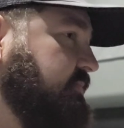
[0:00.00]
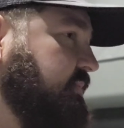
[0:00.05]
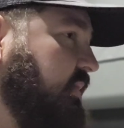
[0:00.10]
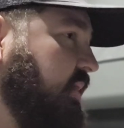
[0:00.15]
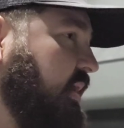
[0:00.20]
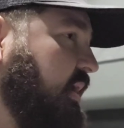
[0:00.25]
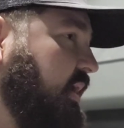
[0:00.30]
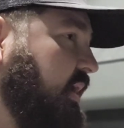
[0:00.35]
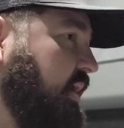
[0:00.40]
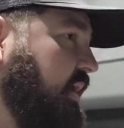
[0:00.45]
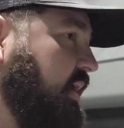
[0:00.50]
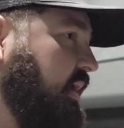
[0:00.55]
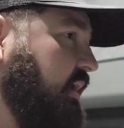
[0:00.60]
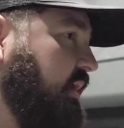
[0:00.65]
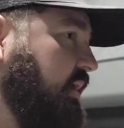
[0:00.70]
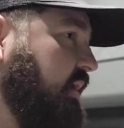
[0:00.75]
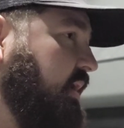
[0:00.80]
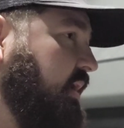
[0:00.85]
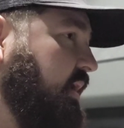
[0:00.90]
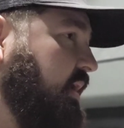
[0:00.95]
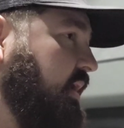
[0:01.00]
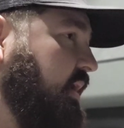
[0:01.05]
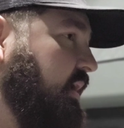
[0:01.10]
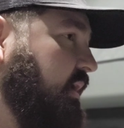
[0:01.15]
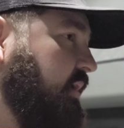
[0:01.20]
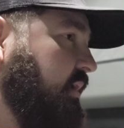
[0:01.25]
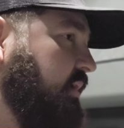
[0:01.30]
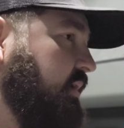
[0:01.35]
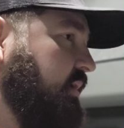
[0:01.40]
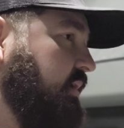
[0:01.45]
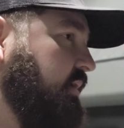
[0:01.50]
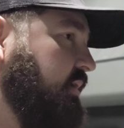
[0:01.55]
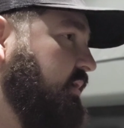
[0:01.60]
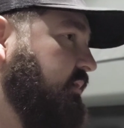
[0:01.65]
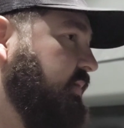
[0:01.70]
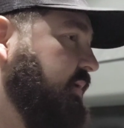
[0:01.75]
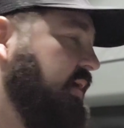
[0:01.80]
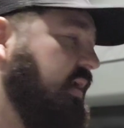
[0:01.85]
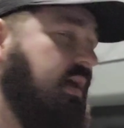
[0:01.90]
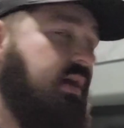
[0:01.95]
and uh,
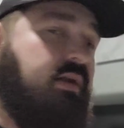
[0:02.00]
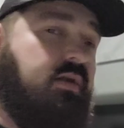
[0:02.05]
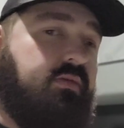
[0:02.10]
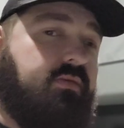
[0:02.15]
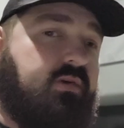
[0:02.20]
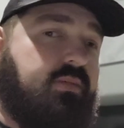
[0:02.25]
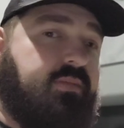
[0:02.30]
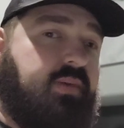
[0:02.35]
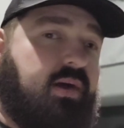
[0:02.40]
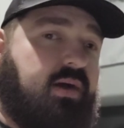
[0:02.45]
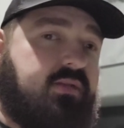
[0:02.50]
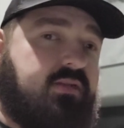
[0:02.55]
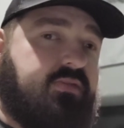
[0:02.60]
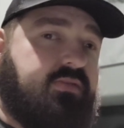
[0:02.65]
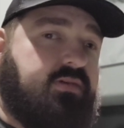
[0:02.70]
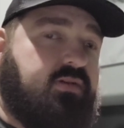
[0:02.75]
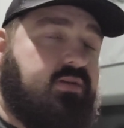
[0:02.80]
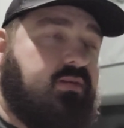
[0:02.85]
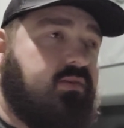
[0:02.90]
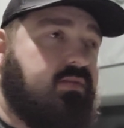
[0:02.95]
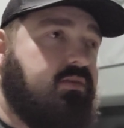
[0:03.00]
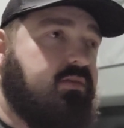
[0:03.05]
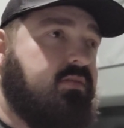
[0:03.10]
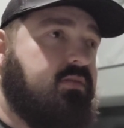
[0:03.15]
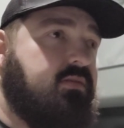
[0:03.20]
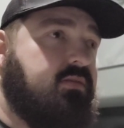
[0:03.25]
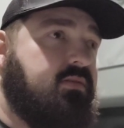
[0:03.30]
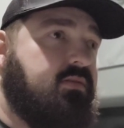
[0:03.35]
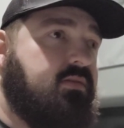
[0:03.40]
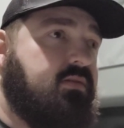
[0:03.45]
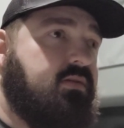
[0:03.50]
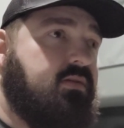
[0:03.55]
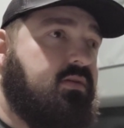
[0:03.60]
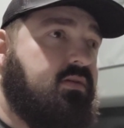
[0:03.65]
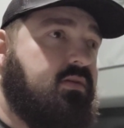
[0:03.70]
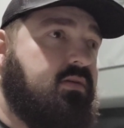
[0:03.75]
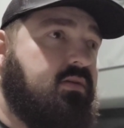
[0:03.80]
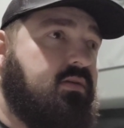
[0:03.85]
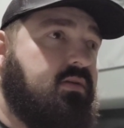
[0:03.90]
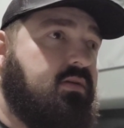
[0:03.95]
we're gonna head over to Pottsville
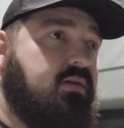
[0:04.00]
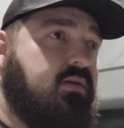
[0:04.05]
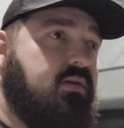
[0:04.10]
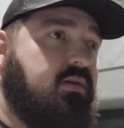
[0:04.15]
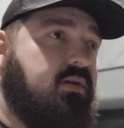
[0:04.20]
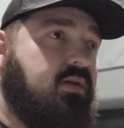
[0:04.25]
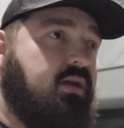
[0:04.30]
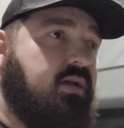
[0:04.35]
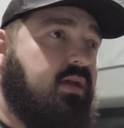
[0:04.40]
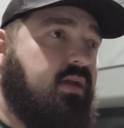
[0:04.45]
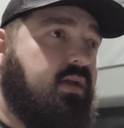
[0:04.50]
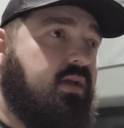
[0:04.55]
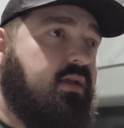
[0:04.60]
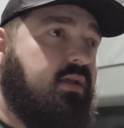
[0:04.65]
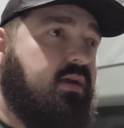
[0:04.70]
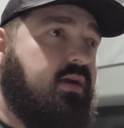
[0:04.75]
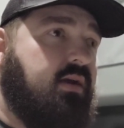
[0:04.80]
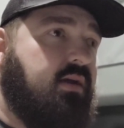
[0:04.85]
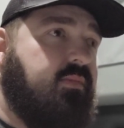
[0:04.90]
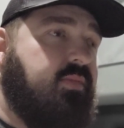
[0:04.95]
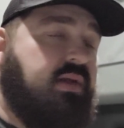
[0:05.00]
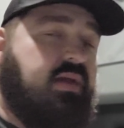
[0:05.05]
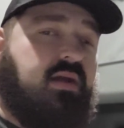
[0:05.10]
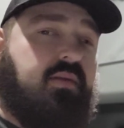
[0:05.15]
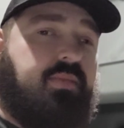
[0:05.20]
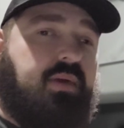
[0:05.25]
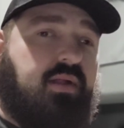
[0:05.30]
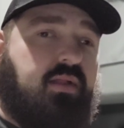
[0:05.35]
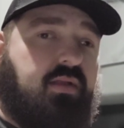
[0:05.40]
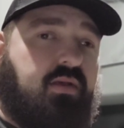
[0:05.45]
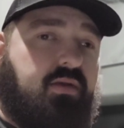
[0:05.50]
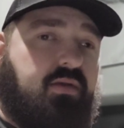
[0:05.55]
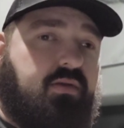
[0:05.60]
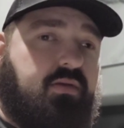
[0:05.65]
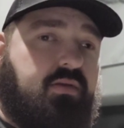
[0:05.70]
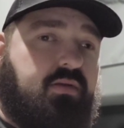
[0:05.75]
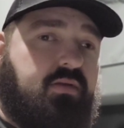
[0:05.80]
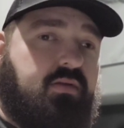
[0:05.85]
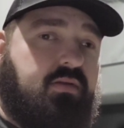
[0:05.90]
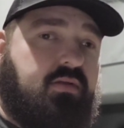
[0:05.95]
and uh, pick up my load.
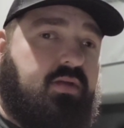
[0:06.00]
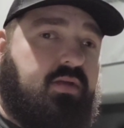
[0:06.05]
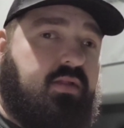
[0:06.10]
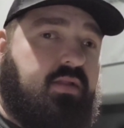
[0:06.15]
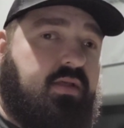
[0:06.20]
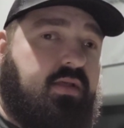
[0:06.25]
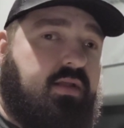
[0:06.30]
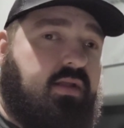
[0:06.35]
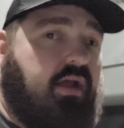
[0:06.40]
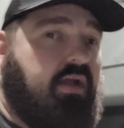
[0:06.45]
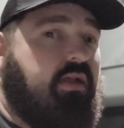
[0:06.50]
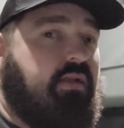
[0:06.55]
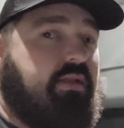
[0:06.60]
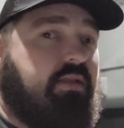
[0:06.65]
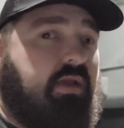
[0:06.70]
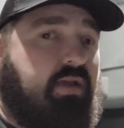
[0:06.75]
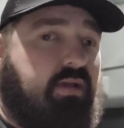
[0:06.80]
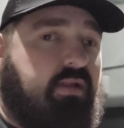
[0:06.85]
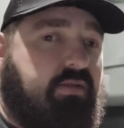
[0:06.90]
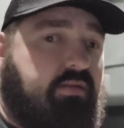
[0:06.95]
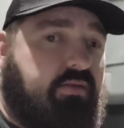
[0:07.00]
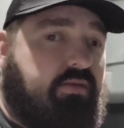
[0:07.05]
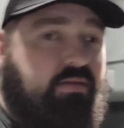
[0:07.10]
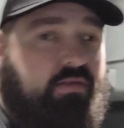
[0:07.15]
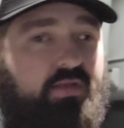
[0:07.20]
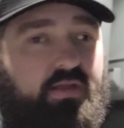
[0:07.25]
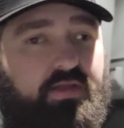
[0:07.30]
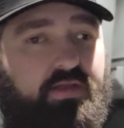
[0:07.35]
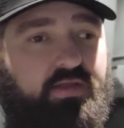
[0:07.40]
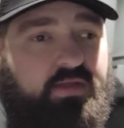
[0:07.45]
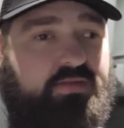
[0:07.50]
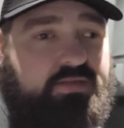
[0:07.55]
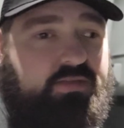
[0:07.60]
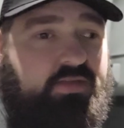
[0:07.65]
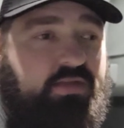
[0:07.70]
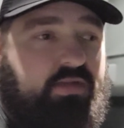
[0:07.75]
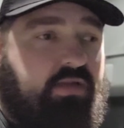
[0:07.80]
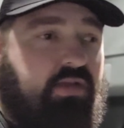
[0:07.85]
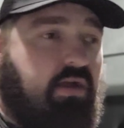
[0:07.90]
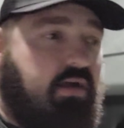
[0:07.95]
And then I get to head to, like I
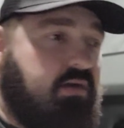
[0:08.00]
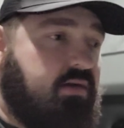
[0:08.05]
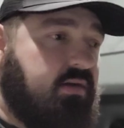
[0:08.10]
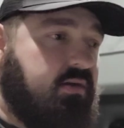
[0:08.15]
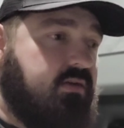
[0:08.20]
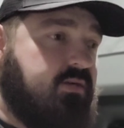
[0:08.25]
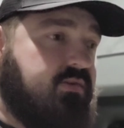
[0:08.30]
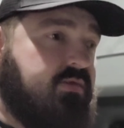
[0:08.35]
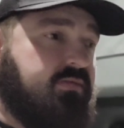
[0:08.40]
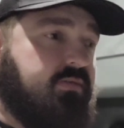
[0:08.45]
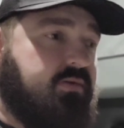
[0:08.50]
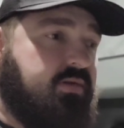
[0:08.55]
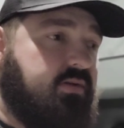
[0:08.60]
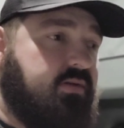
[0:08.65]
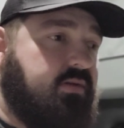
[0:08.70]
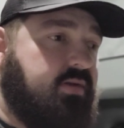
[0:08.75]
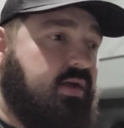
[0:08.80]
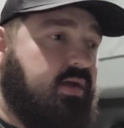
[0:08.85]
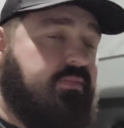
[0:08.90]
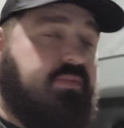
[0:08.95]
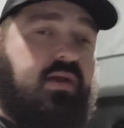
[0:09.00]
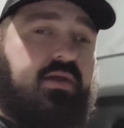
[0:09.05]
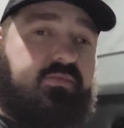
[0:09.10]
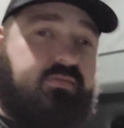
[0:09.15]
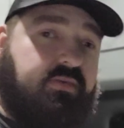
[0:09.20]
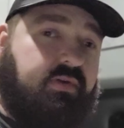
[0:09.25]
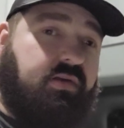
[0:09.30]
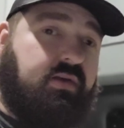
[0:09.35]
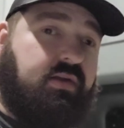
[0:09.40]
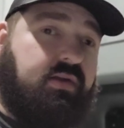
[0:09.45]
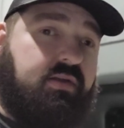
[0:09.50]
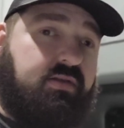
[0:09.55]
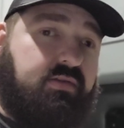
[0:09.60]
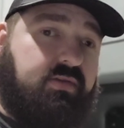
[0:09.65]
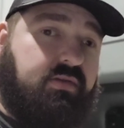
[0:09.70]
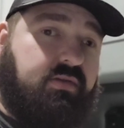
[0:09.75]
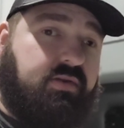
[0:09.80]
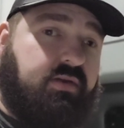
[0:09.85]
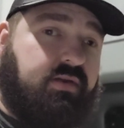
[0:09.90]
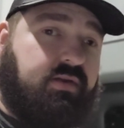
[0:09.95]
said, Yonkers, well, uh, Mount Vernon, New
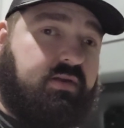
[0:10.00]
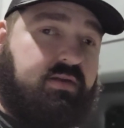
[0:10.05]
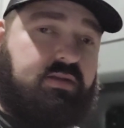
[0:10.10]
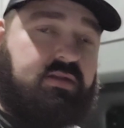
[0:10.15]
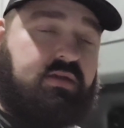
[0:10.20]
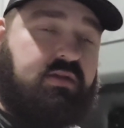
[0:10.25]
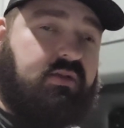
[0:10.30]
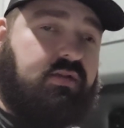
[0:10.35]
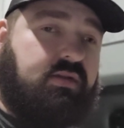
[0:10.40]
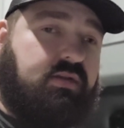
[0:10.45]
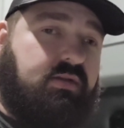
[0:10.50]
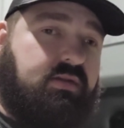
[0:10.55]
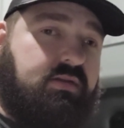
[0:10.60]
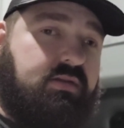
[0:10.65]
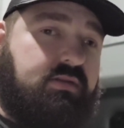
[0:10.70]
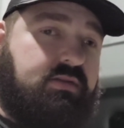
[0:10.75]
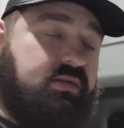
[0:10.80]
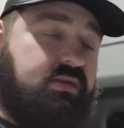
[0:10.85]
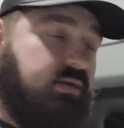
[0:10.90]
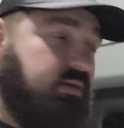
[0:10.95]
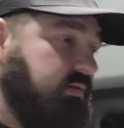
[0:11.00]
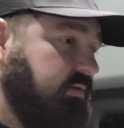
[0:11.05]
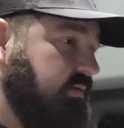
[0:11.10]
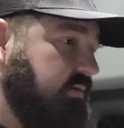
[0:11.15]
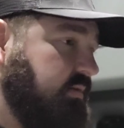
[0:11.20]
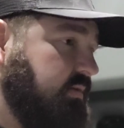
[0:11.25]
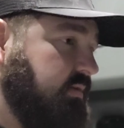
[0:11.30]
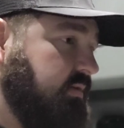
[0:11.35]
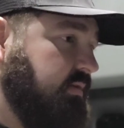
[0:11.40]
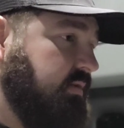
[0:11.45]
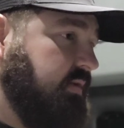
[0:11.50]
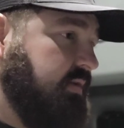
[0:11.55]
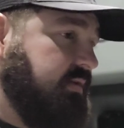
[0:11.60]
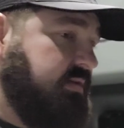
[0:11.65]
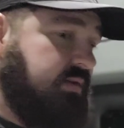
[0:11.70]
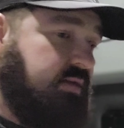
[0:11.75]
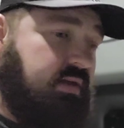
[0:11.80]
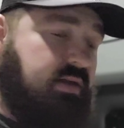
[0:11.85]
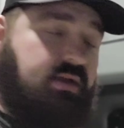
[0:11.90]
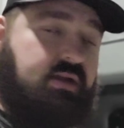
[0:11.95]
York. So let's
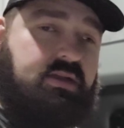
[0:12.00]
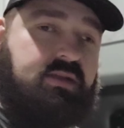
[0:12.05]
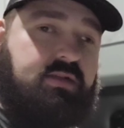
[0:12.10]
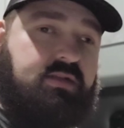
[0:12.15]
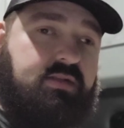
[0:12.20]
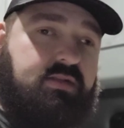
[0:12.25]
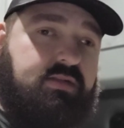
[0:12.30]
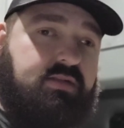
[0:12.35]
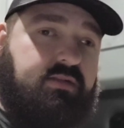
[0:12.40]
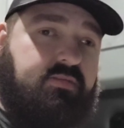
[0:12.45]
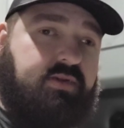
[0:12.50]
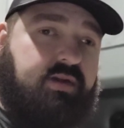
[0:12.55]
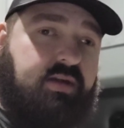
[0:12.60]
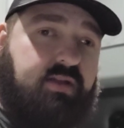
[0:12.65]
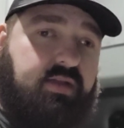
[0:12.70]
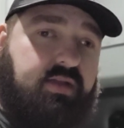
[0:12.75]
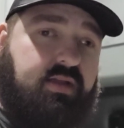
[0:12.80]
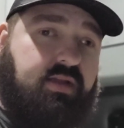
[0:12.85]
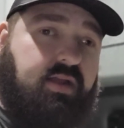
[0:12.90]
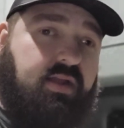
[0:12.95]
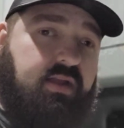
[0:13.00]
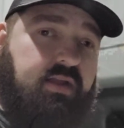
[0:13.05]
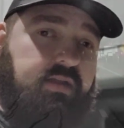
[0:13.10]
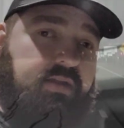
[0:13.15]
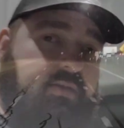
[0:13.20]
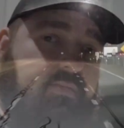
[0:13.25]
uh, let's get ready and get out of here.